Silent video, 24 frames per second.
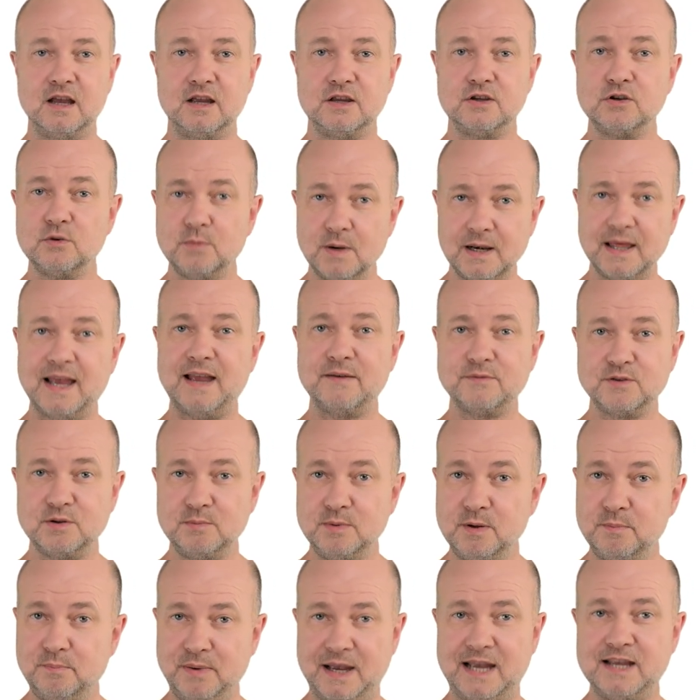You will have to
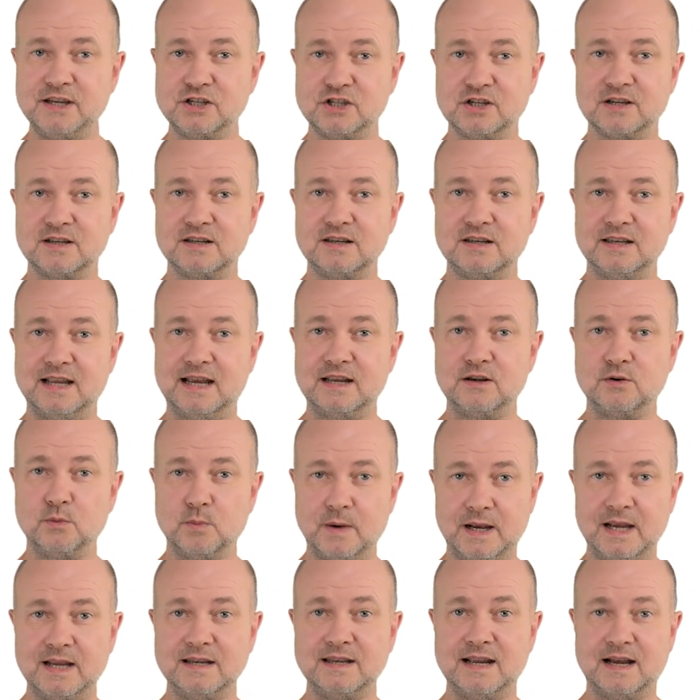be patient and
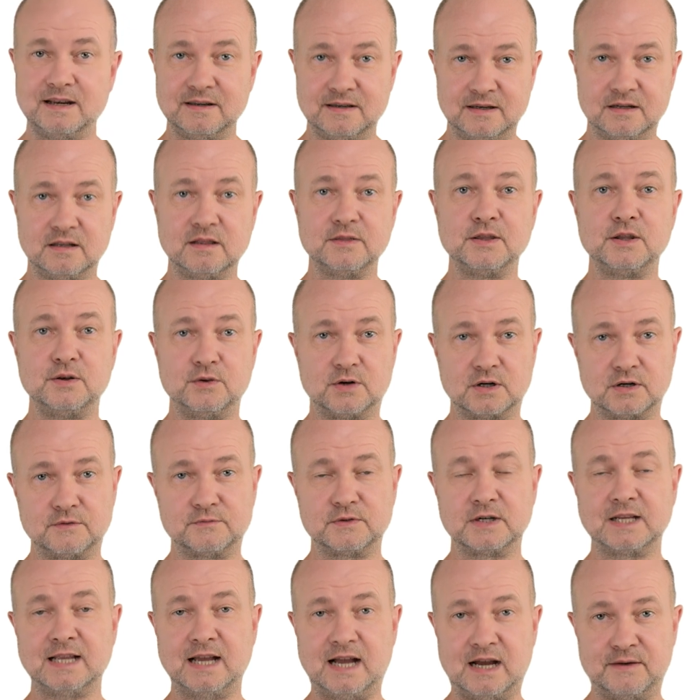wait until the nerve
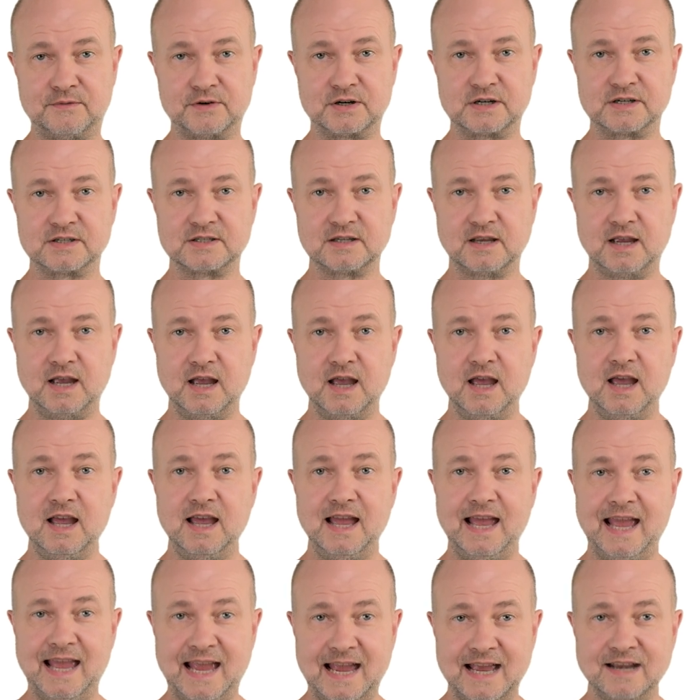recovers.
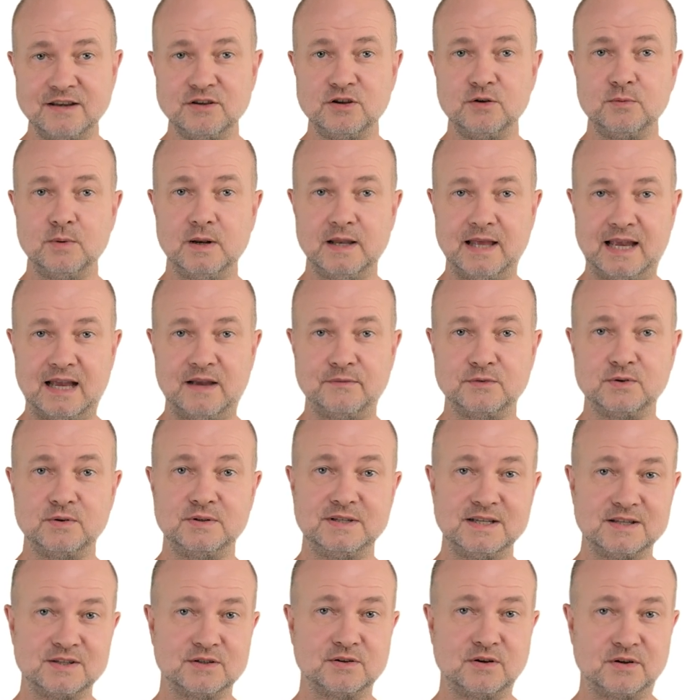And you will have to
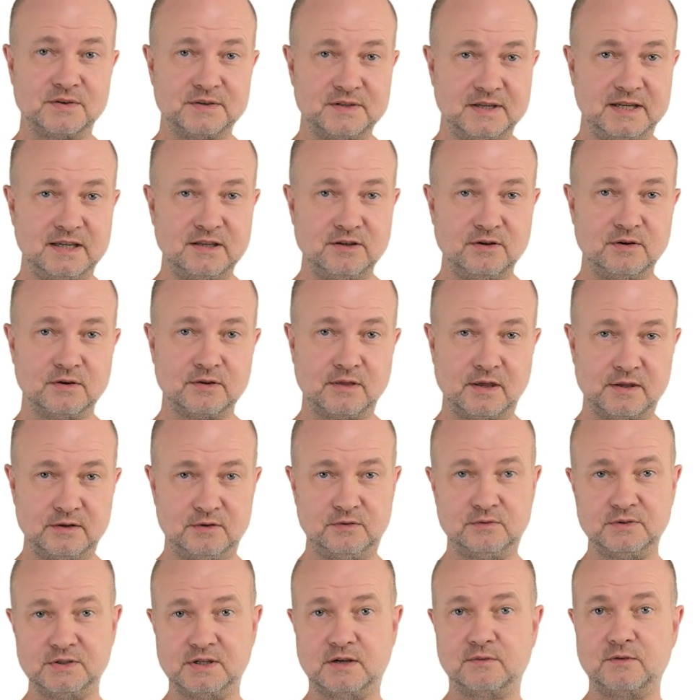discontinue the
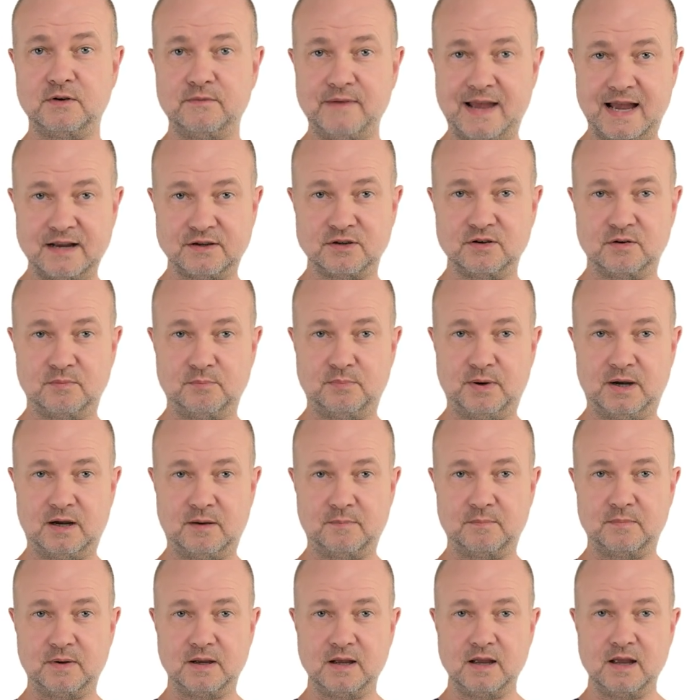use of a vacuum
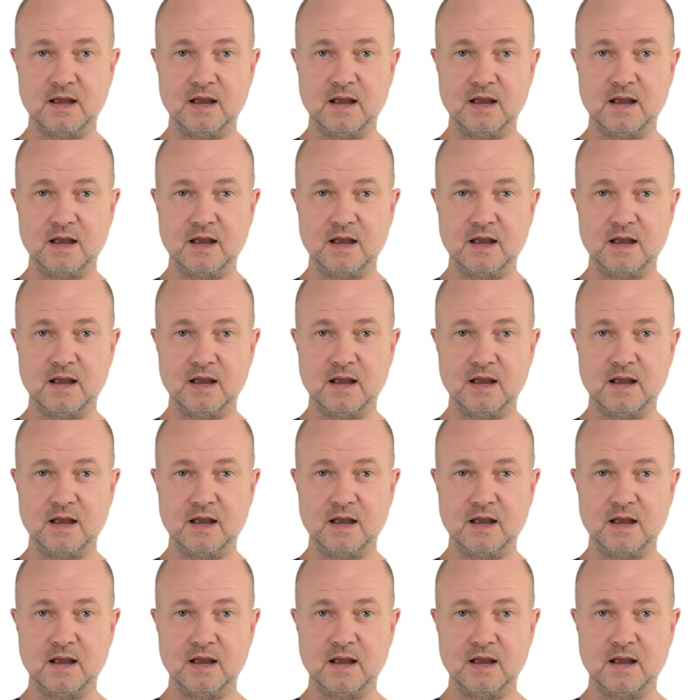pump.